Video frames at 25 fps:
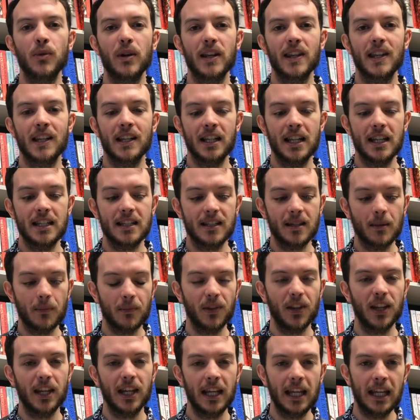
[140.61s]
I think there's
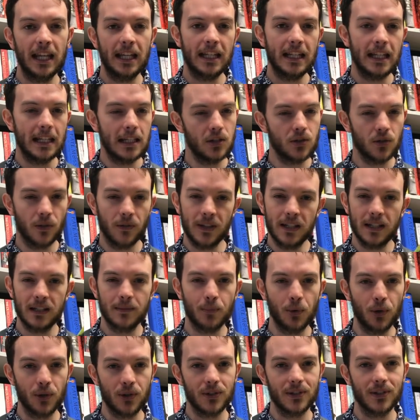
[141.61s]
something in each of his
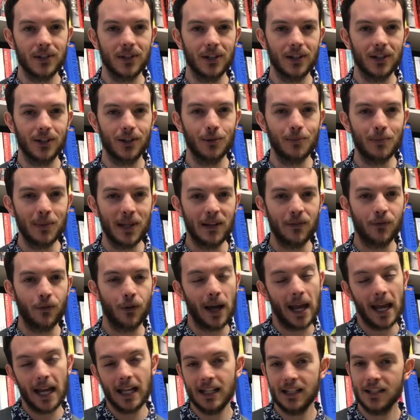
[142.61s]
books that could be
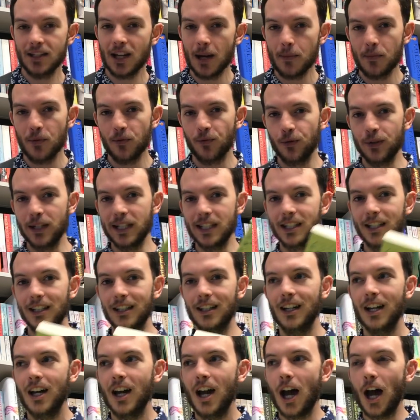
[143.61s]
for any type of reader.